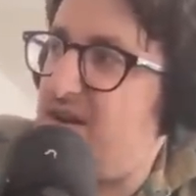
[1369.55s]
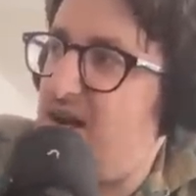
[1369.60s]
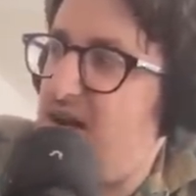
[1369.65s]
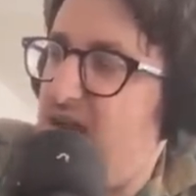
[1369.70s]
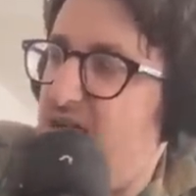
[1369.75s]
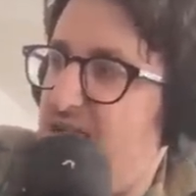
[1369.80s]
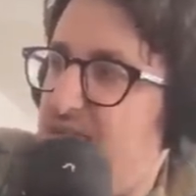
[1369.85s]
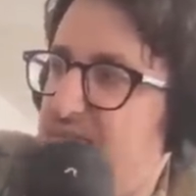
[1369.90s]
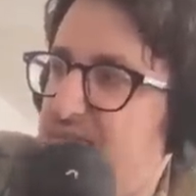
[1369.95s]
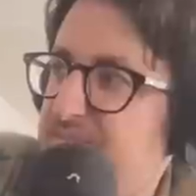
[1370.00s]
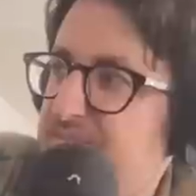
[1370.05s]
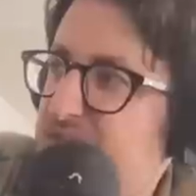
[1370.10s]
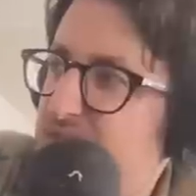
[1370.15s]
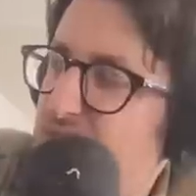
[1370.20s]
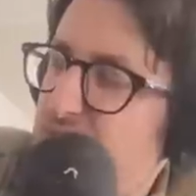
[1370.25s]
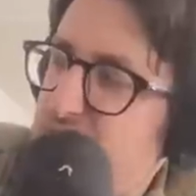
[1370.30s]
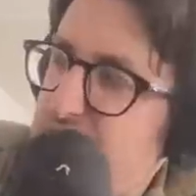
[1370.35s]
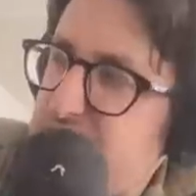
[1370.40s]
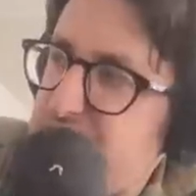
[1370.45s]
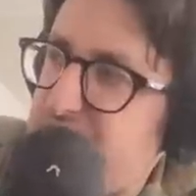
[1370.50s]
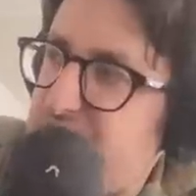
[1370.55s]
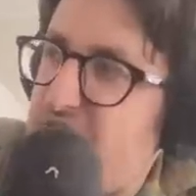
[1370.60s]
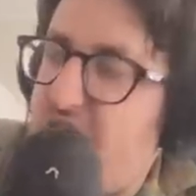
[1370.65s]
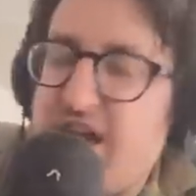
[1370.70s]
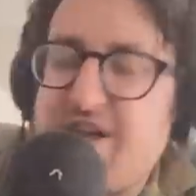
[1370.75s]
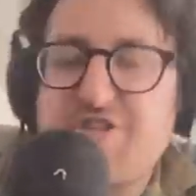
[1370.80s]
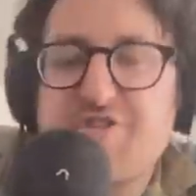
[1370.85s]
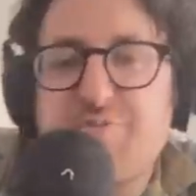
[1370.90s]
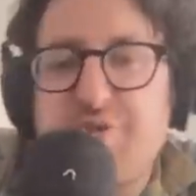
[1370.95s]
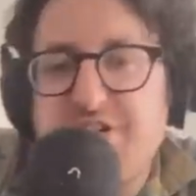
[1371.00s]
Um, you know, usually
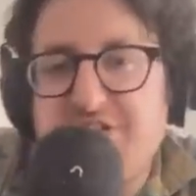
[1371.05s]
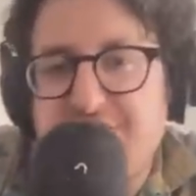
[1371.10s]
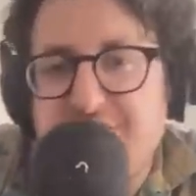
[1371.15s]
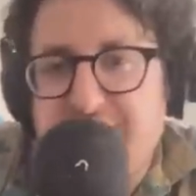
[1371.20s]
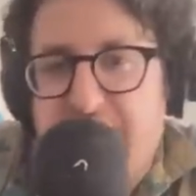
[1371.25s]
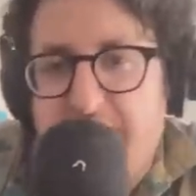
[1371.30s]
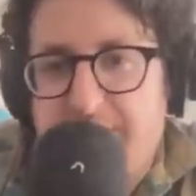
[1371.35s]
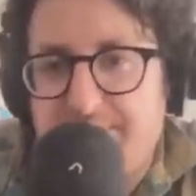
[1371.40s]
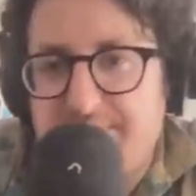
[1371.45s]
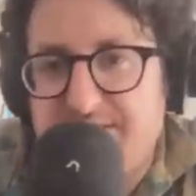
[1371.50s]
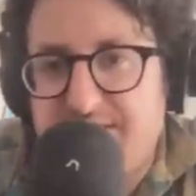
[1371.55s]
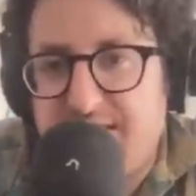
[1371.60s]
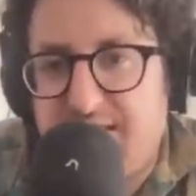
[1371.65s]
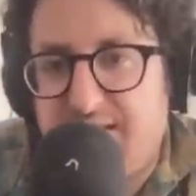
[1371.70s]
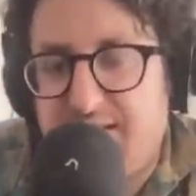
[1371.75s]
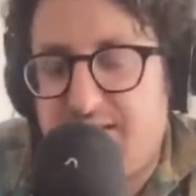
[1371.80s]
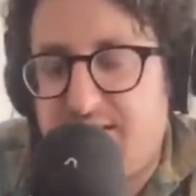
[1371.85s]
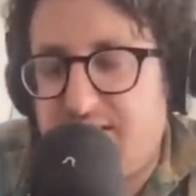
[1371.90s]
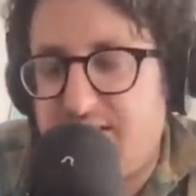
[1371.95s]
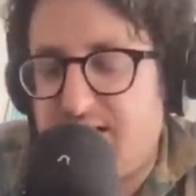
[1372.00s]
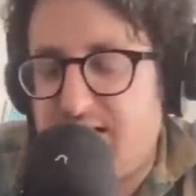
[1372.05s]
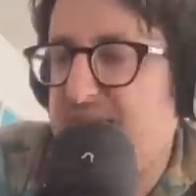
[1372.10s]
not as rich as Epstein,